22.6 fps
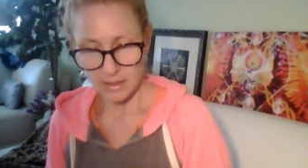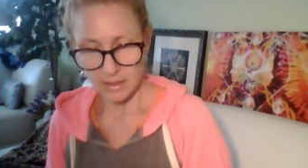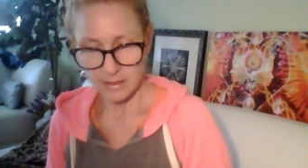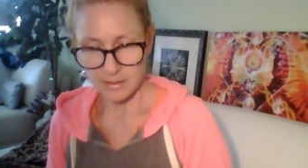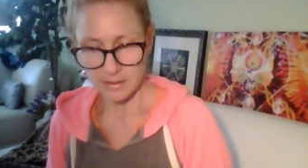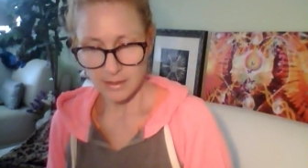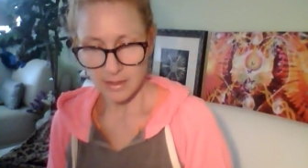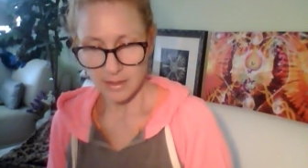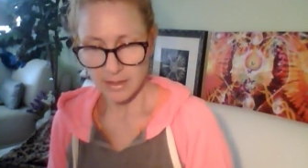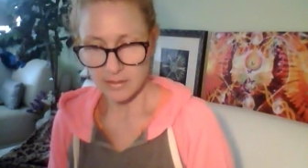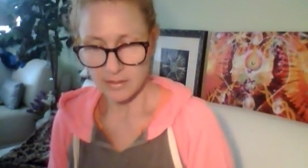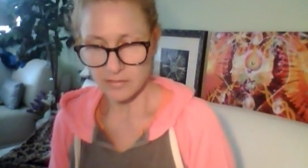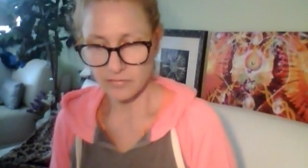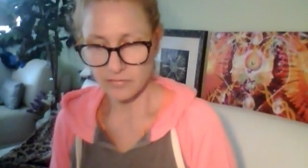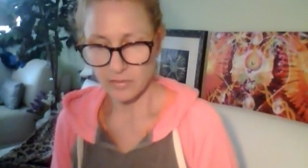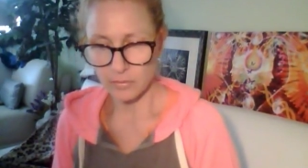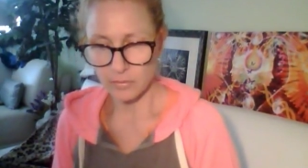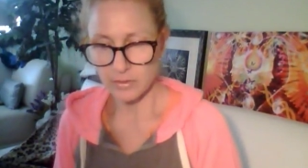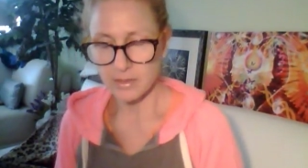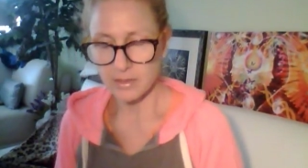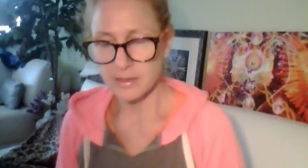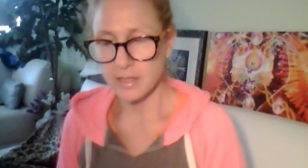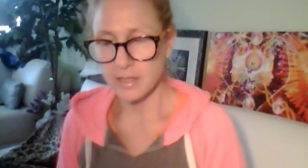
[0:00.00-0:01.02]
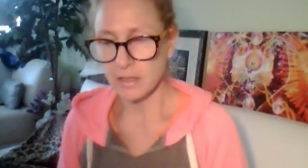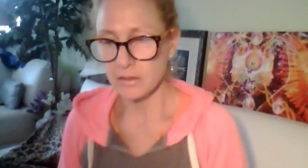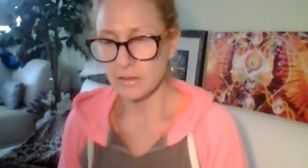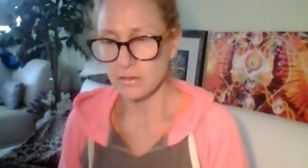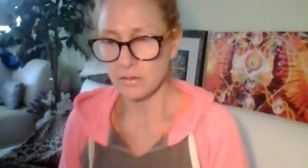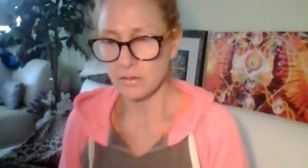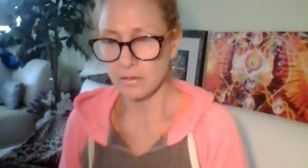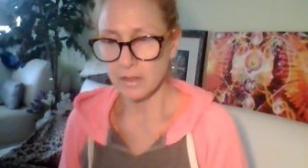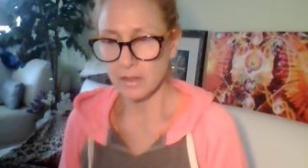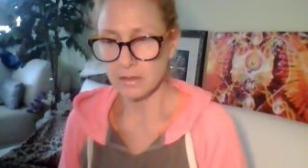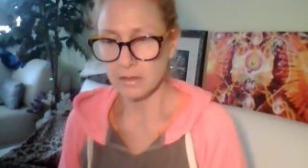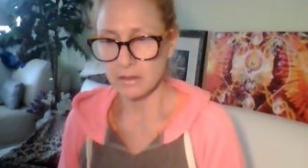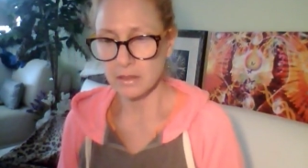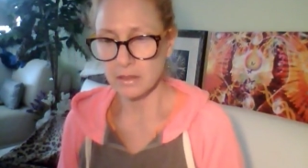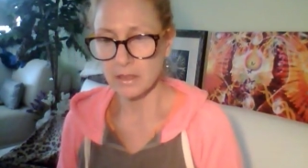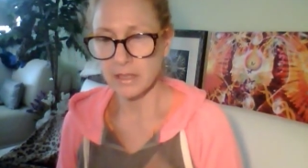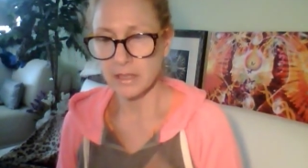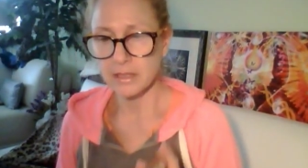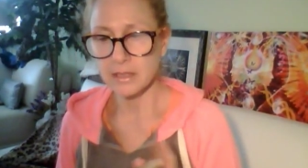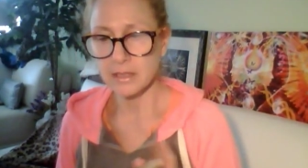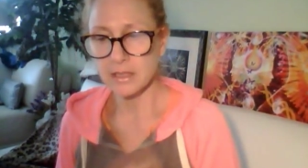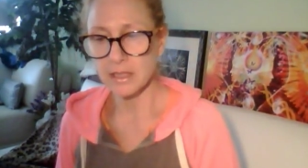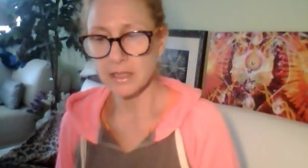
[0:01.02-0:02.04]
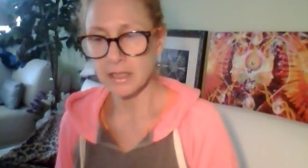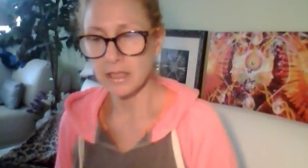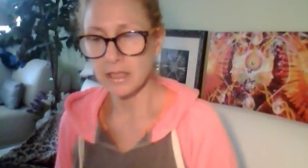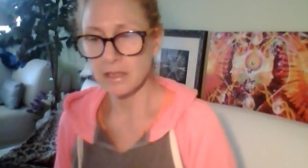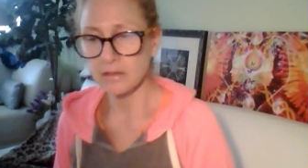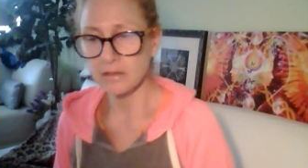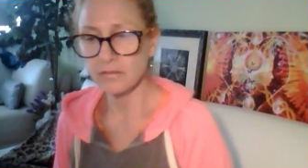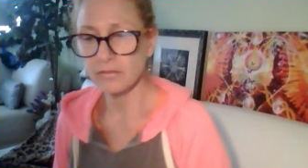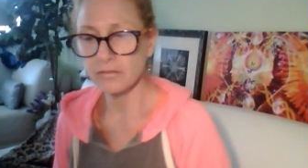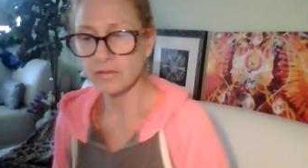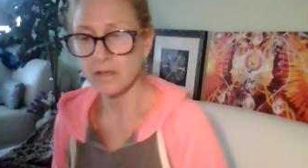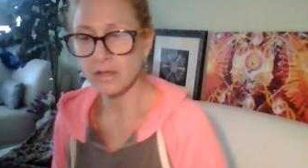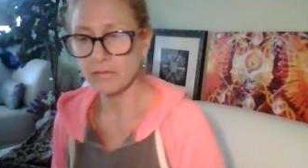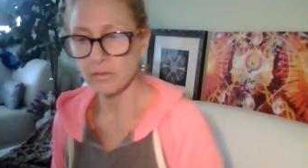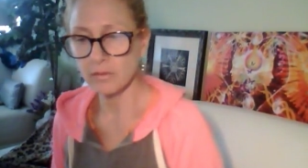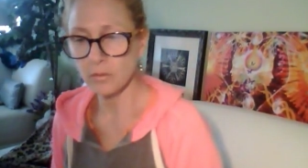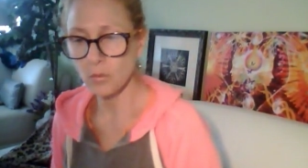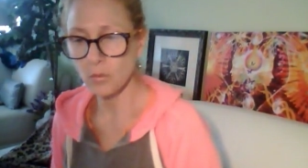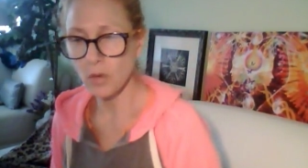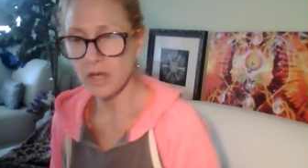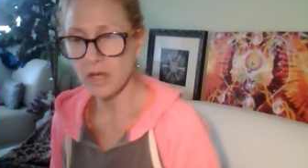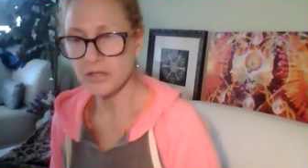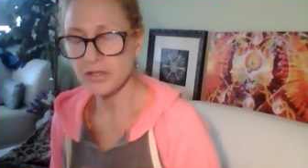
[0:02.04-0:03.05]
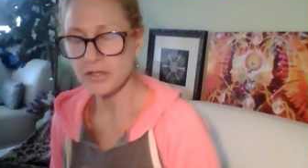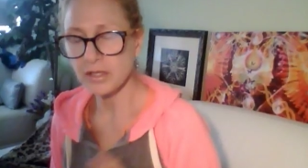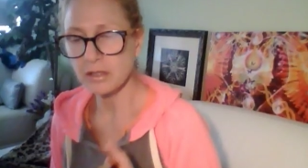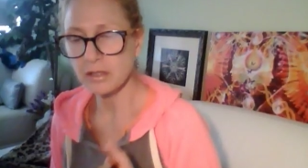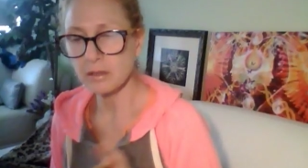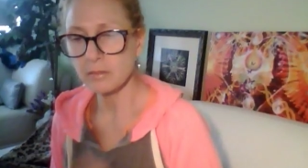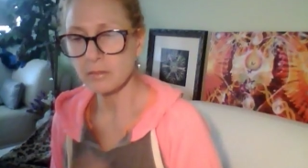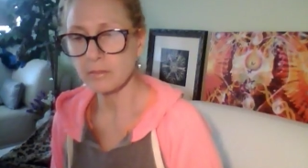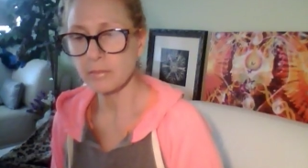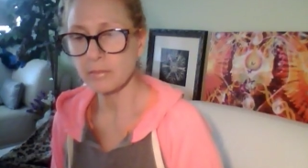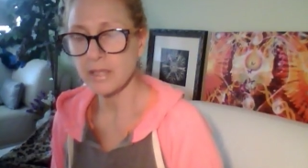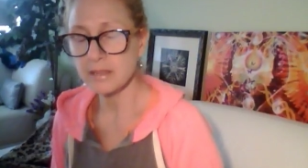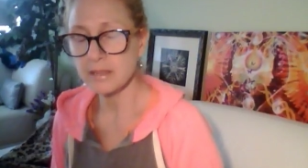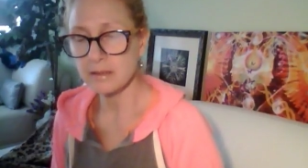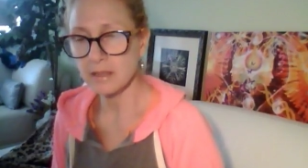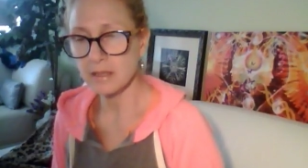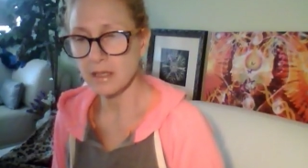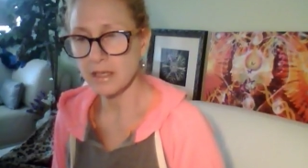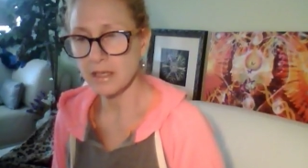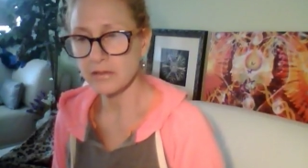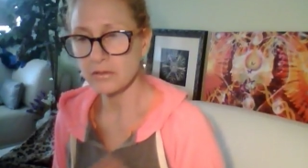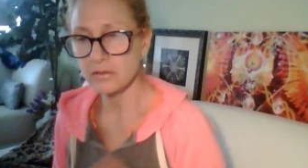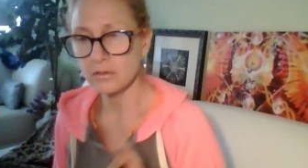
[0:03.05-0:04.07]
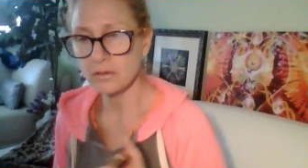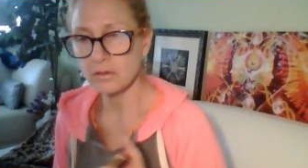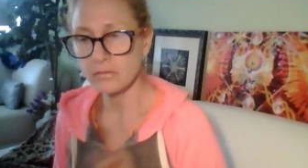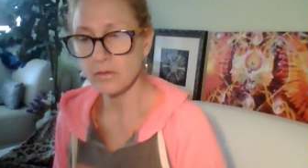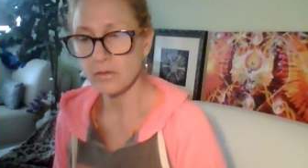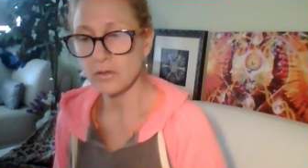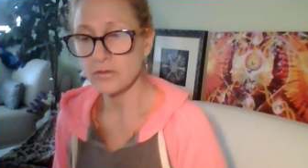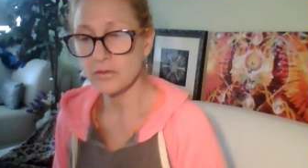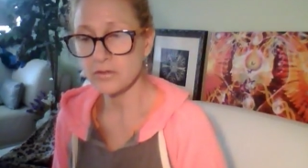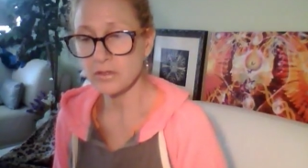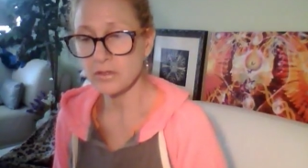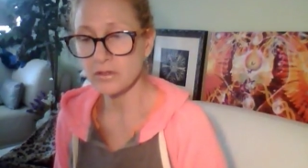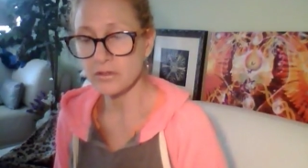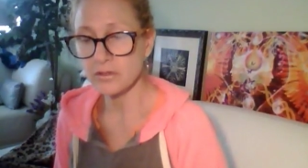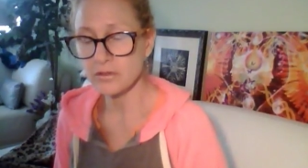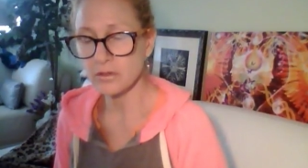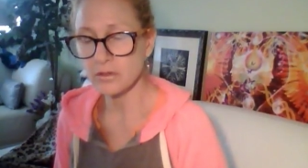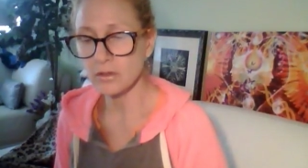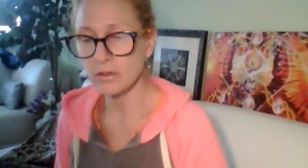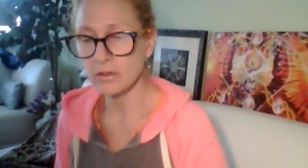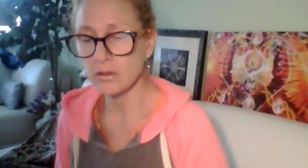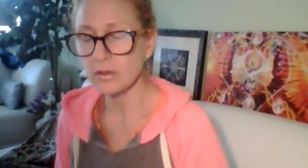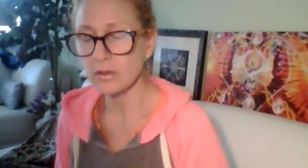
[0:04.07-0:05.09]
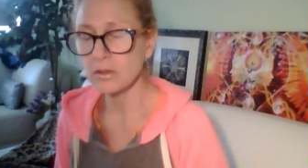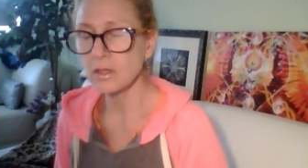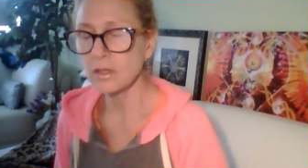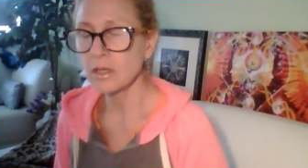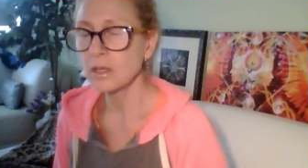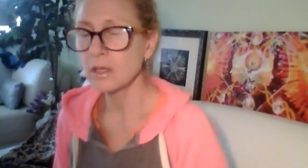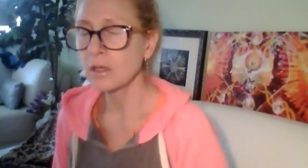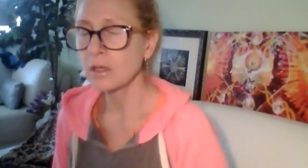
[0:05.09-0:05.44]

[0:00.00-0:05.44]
and today is February second, two thousand nineteen, for everyone watching, and that the best and highest good of all is concerned.